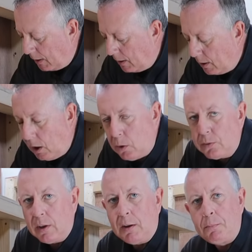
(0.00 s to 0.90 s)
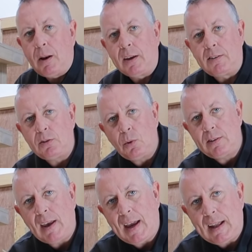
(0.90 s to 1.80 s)
in and holds it in place. It's
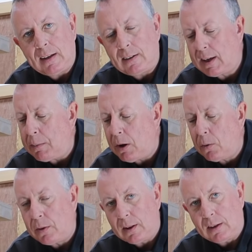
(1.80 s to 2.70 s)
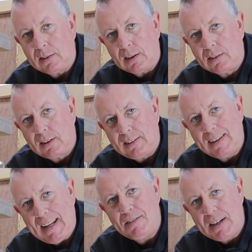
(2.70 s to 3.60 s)
always handy to keep hold of these things because
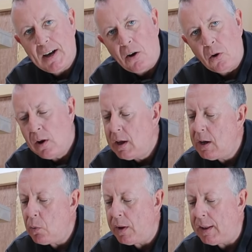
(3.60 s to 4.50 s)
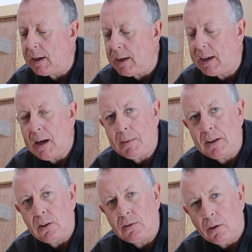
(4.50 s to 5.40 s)
you never know when they're going to come
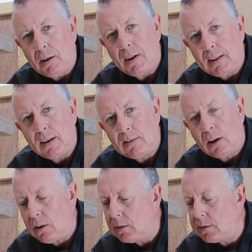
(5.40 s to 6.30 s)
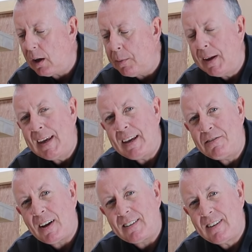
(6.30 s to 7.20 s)
in useful. I've had this a long time.
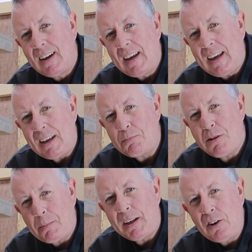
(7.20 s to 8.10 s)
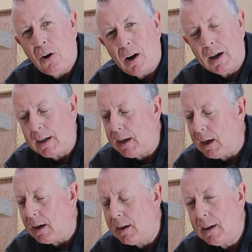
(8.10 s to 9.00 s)
In fact, it's probably not
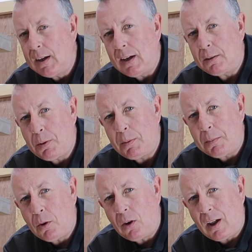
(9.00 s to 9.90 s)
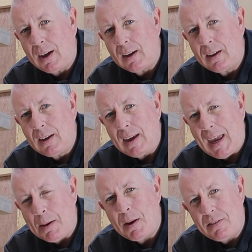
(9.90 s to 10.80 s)
IKEA, it's probably more like
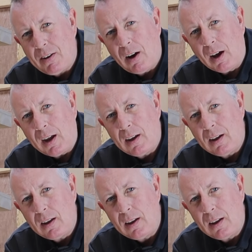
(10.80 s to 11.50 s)
MFI.